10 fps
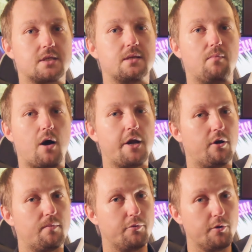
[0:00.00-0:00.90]
system might
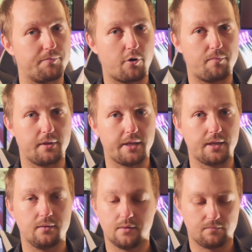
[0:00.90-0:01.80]
not boot
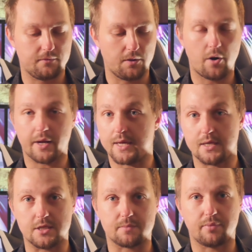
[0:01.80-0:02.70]
properly you won't
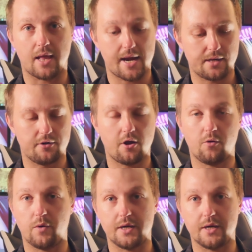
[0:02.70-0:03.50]
get a display, no